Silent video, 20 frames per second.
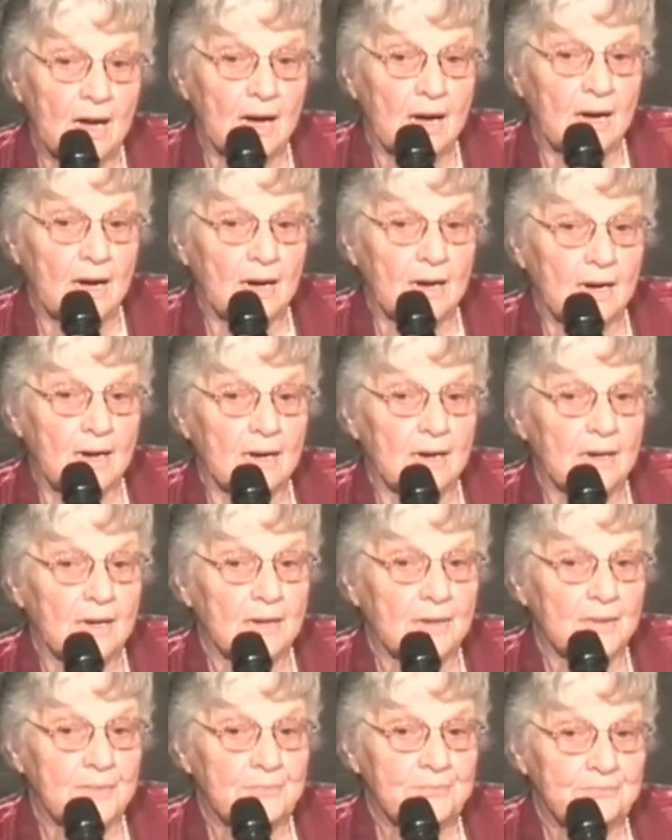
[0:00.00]
Um,
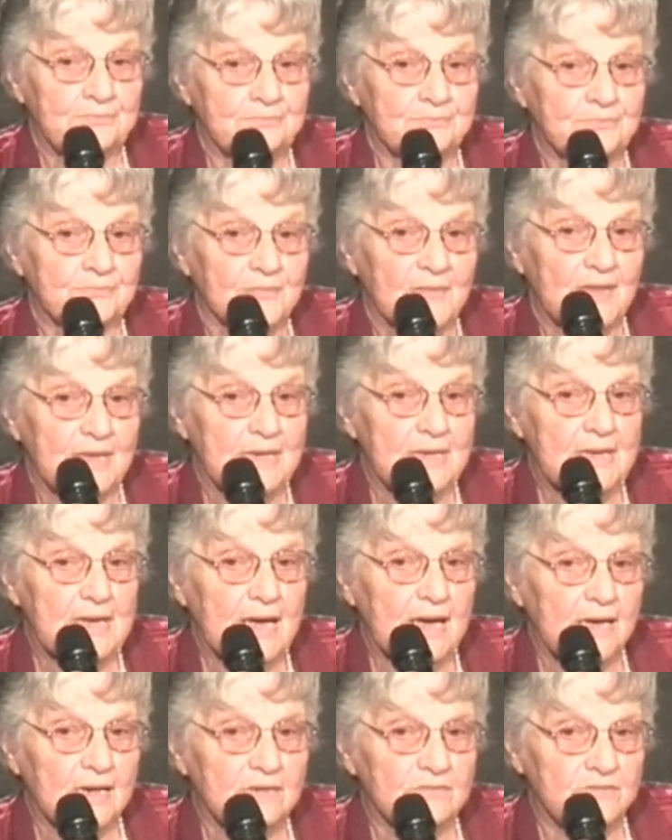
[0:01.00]
he had a
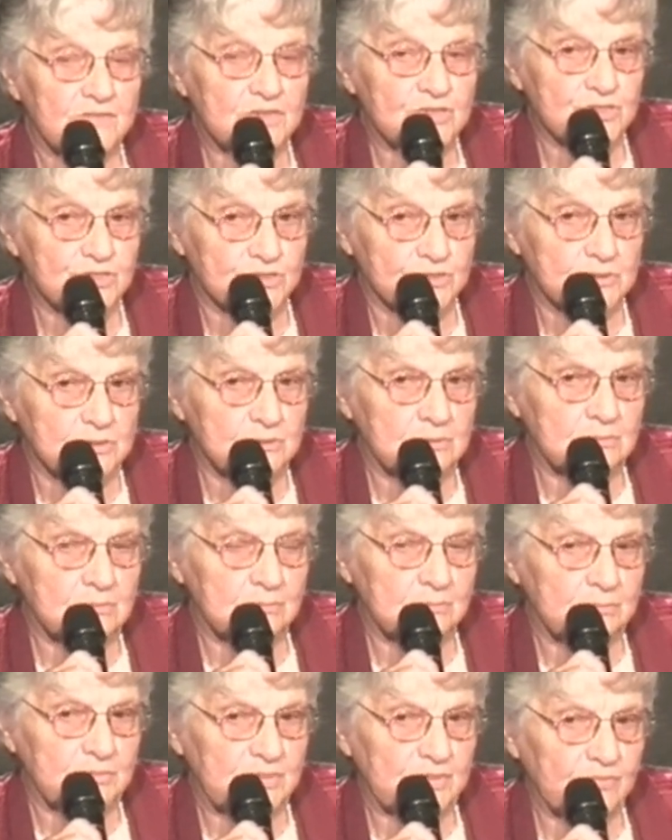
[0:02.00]
vision
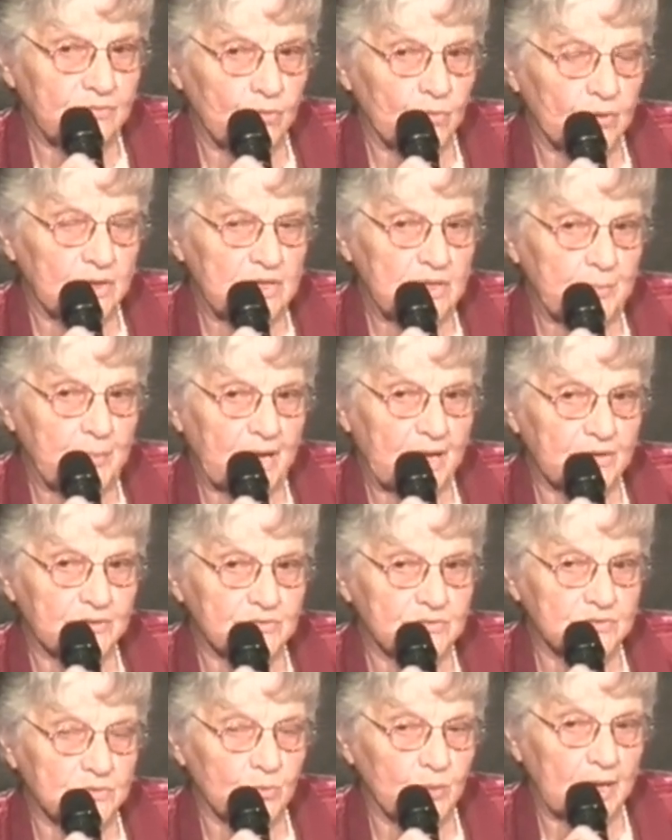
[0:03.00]
before he passed
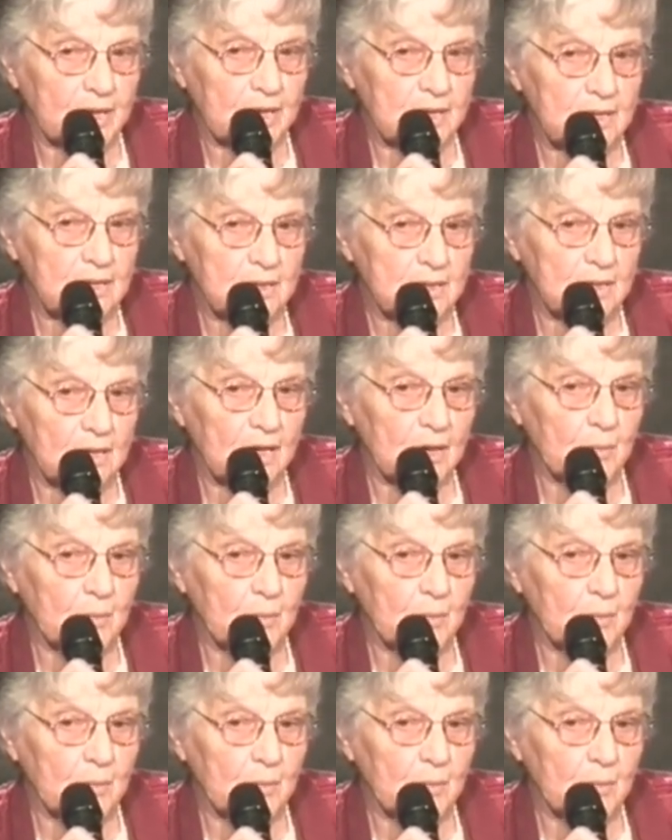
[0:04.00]
away about